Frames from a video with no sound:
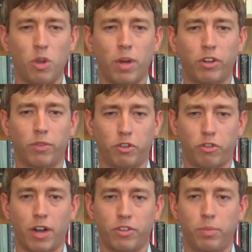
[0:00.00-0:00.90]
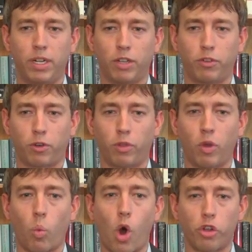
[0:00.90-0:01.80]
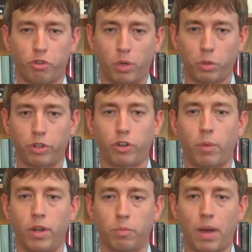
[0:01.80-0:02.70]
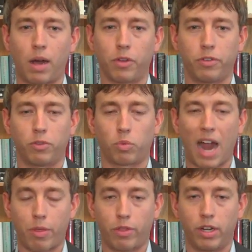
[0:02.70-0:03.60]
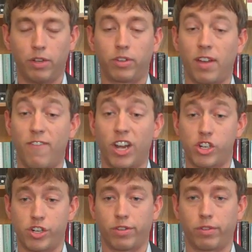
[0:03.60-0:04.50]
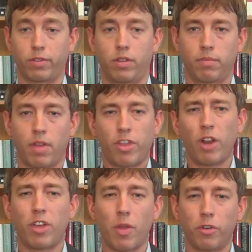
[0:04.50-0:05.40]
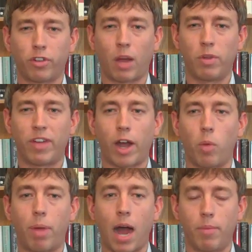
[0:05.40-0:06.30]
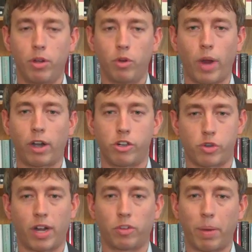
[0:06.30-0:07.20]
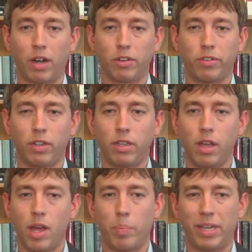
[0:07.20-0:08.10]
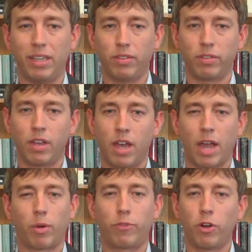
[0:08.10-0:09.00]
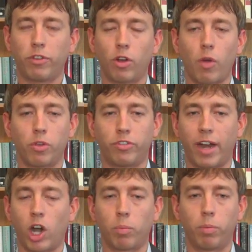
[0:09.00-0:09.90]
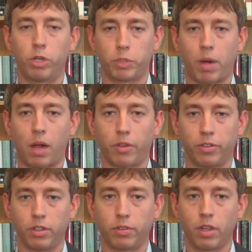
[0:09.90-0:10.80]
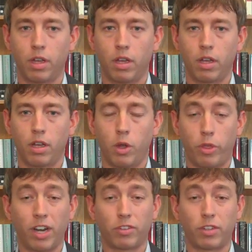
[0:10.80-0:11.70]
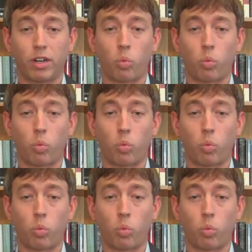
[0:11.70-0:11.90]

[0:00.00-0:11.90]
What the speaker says: too much of a stretch to be concerned that Wall Street will determine his policies rather than his convictions. Then on the other side, we've got Obama, who ran on transparency, peace, and reversing all those terrible Bush policies, who then extended